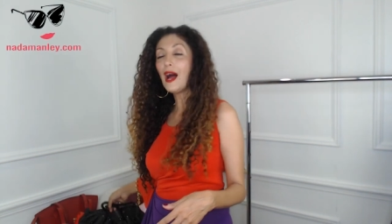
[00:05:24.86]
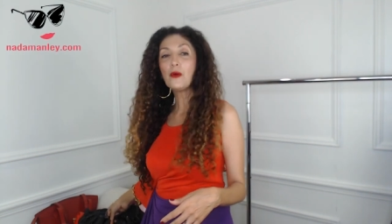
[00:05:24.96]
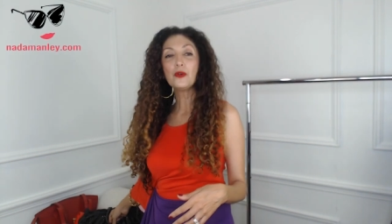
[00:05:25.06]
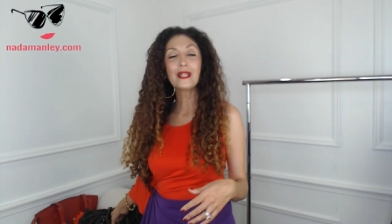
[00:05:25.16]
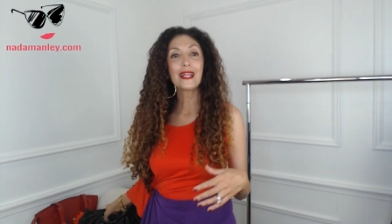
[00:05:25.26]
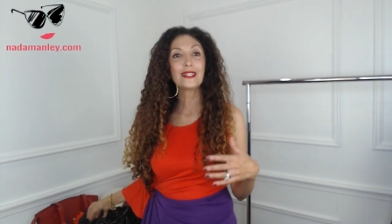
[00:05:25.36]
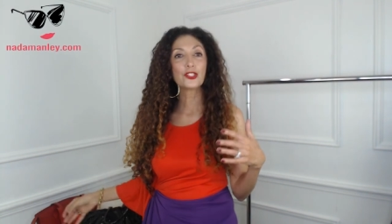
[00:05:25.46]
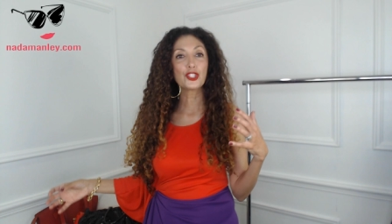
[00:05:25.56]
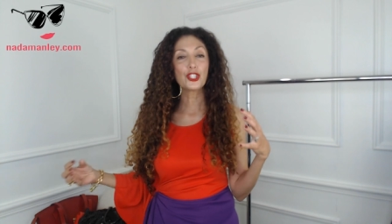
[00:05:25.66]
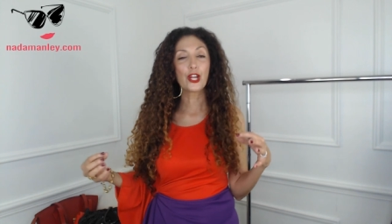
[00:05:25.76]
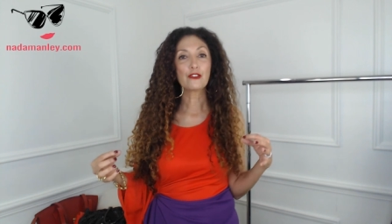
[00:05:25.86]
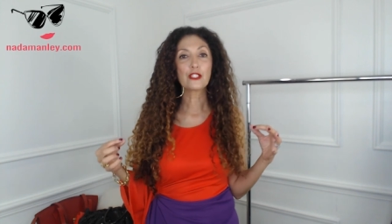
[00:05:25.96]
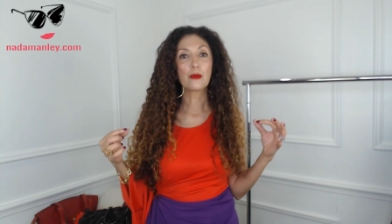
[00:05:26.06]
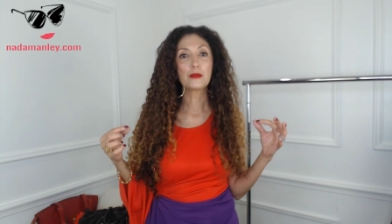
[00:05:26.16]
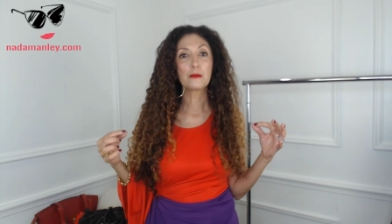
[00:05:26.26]
I will share
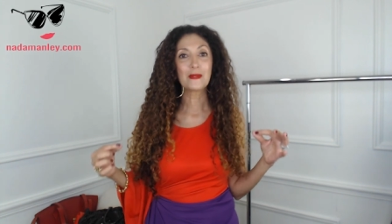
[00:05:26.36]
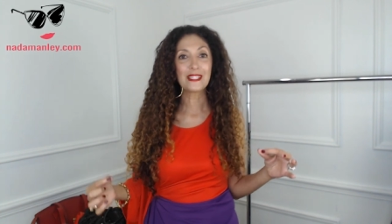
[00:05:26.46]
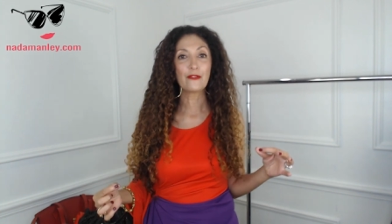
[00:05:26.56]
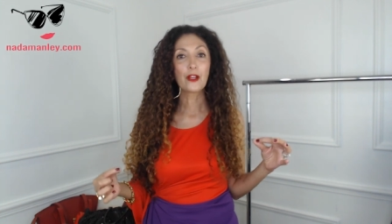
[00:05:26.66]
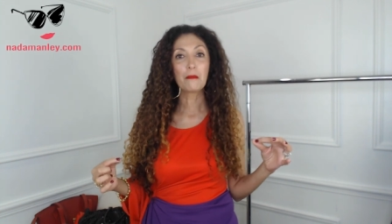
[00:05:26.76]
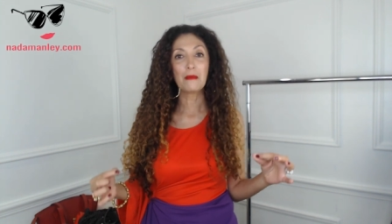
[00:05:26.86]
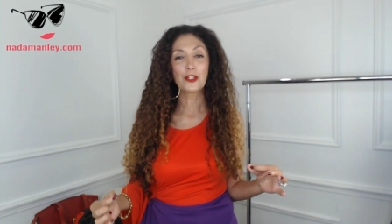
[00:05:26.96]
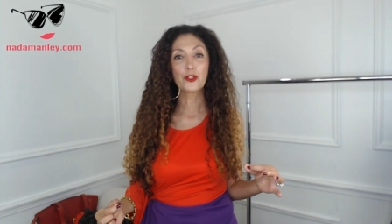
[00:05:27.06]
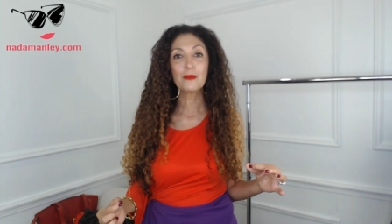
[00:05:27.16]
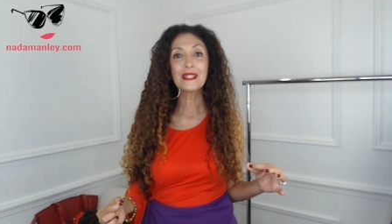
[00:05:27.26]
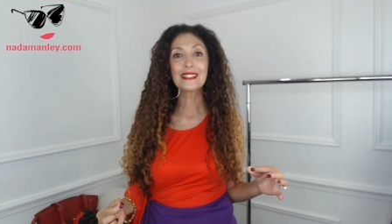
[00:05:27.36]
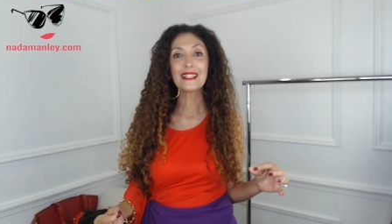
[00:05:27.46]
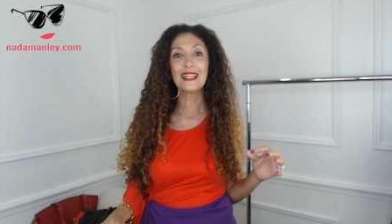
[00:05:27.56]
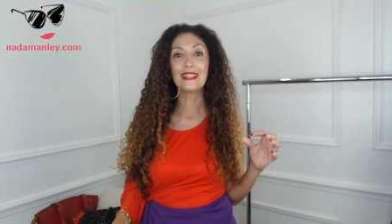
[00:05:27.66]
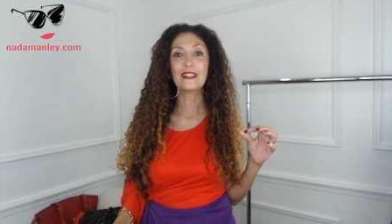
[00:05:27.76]
some specific measurements
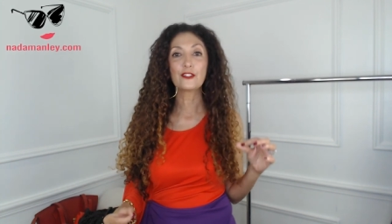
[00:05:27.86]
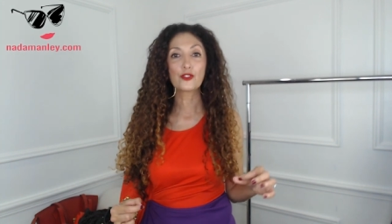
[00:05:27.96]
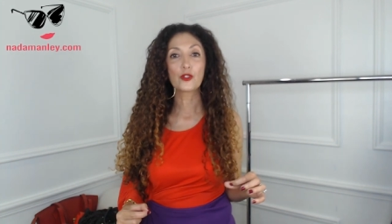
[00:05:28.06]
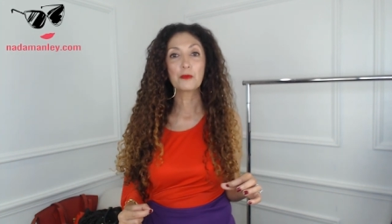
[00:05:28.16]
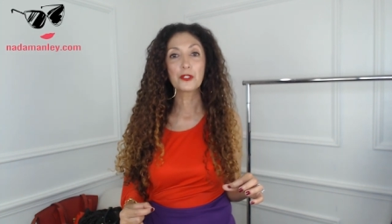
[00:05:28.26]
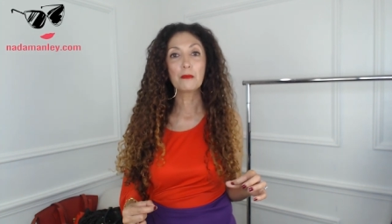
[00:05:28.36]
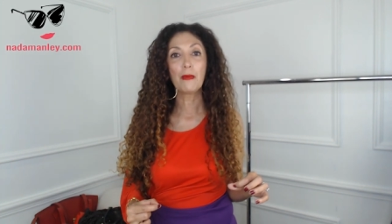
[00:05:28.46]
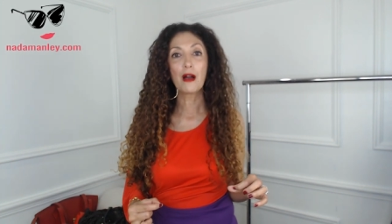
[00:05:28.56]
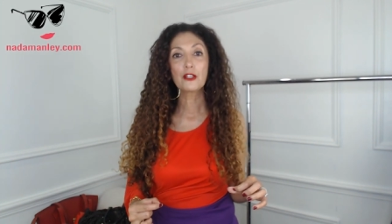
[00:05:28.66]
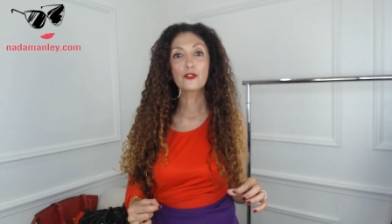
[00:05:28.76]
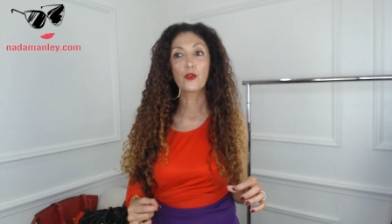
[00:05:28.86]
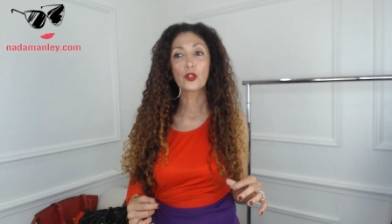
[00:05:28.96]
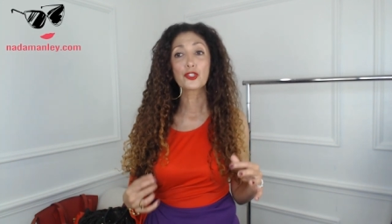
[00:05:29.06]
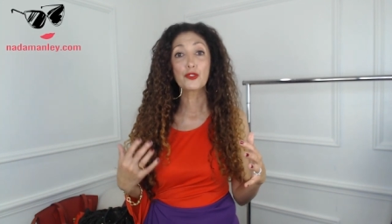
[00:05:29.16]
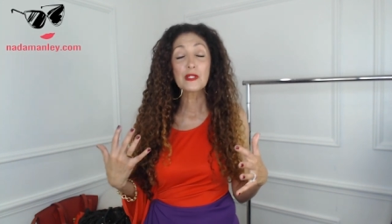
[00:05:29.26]
in the description box for
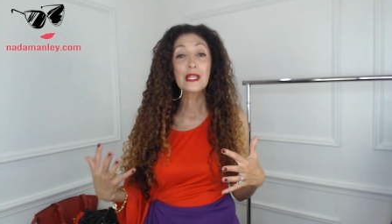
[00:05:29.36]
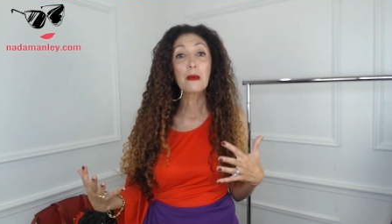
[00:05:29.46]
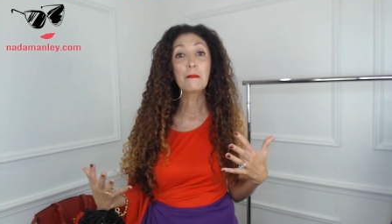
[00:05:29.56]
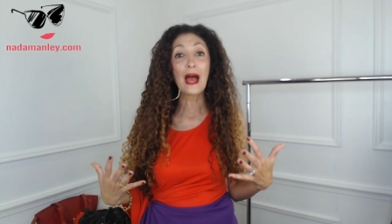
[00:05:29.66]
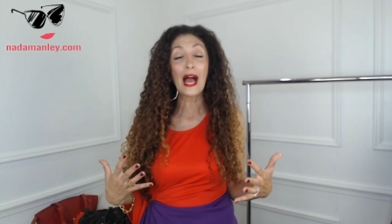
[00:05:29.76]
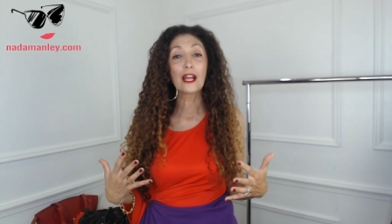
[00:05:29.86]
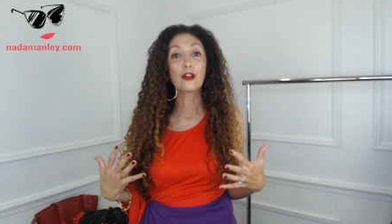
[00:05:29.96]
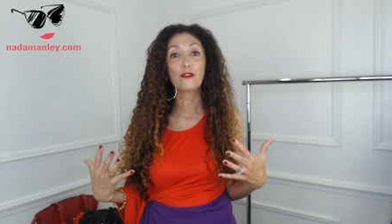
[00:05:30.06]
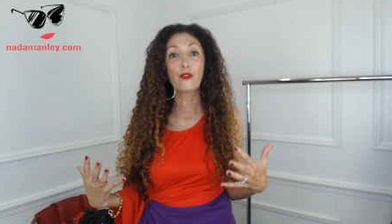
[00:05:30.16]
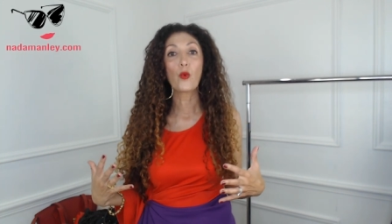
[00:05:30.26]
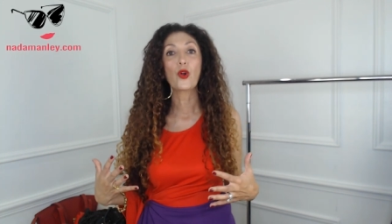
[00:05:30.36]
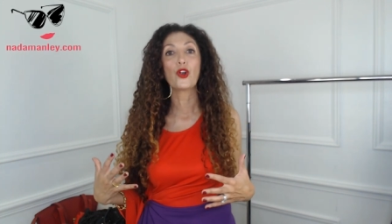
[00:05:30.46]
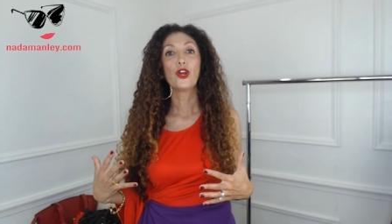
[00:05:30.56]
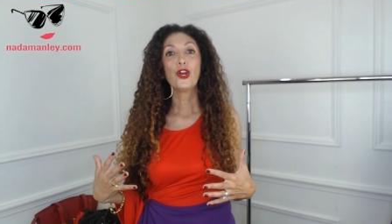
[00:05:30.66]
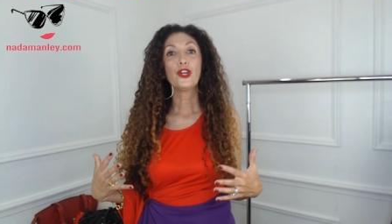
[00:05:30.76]
choosing a bag
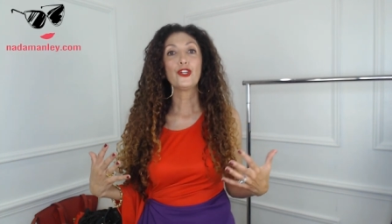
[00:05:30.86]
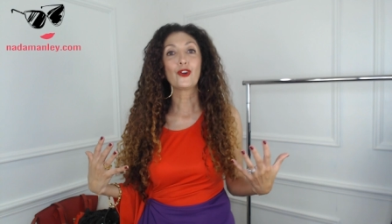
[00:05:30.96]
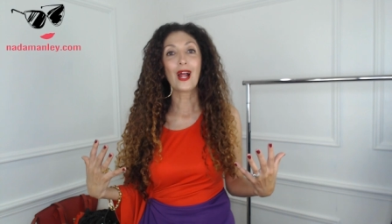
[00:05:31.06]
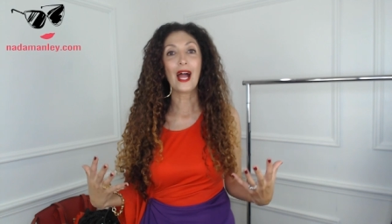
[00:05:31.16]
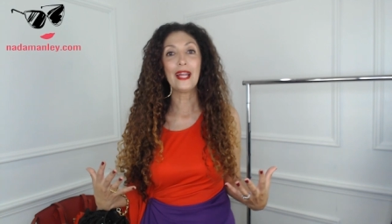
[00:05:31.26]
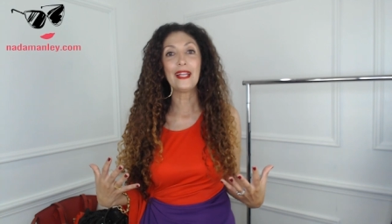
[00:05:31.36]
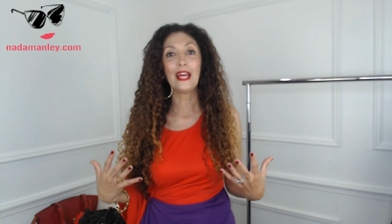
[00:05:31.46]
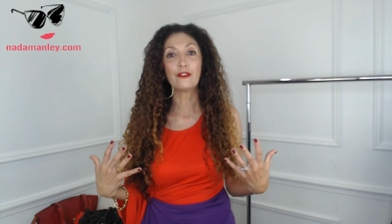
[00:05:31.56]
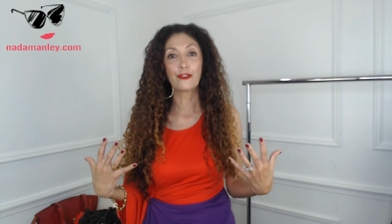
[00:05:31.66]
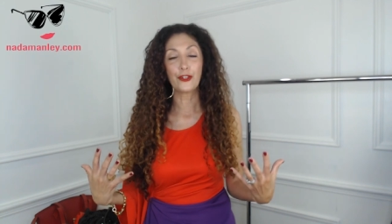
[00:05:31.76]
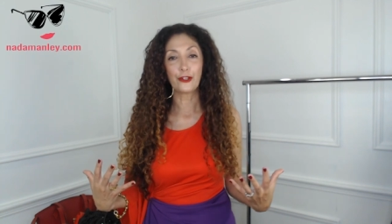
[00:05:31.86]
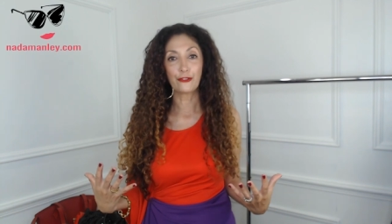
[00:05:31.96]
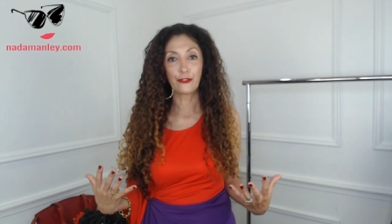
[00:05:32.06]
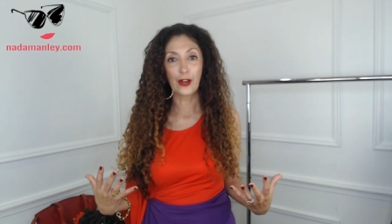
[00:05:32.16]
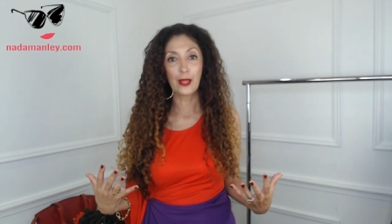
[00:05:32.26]
for your height and for your
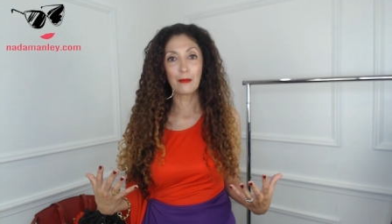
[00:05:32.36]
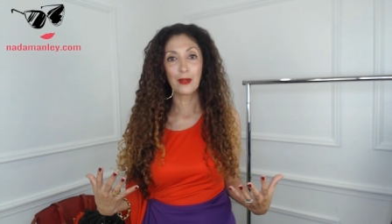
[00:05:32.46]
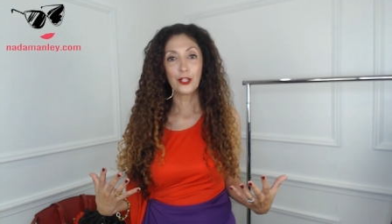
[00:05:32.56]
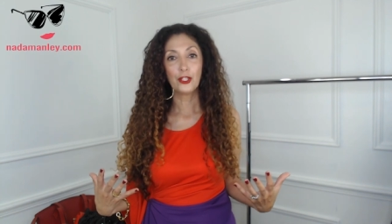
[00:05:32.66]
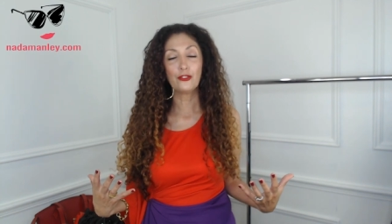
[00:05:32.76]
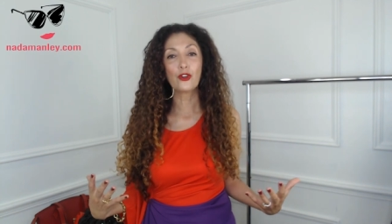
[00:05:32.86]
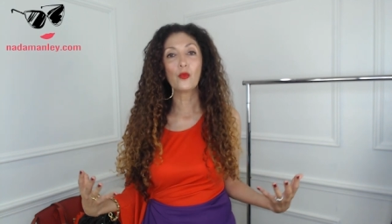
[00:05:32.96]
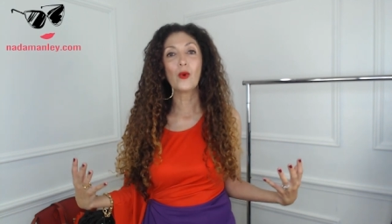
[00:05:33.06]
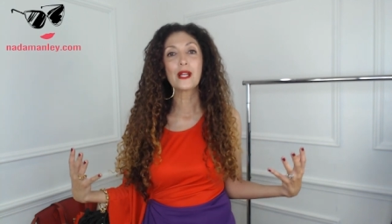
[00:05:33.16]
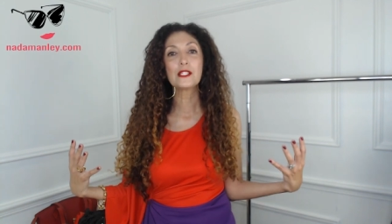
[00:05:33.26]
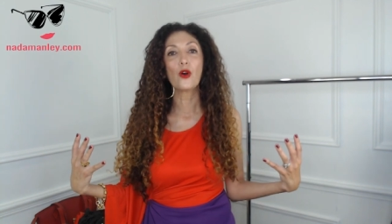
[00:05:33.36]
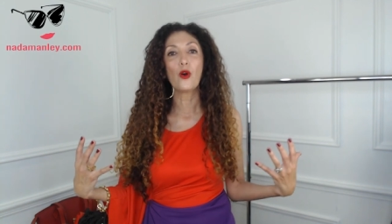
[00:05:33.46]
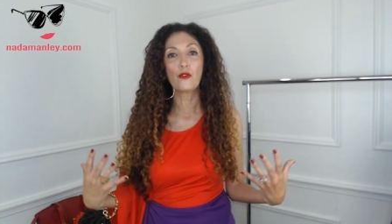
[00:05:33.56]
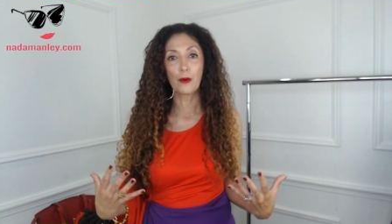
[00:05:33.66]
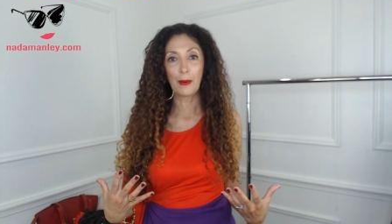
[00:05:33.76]
frame. You don't want it to
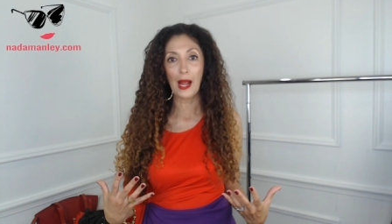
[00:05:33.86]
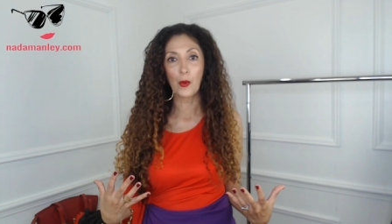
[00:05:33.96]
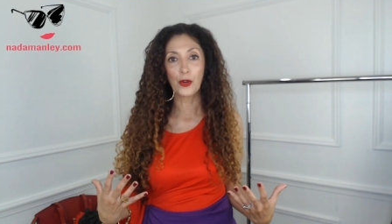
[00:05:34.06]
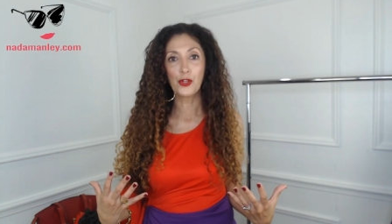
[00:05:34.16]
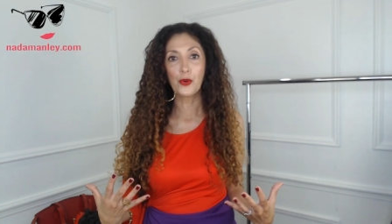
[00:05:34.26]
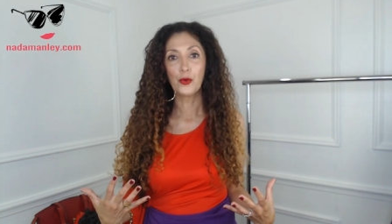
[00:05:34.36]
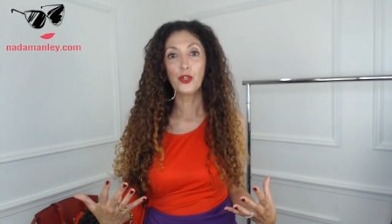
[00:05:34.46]
overpower you.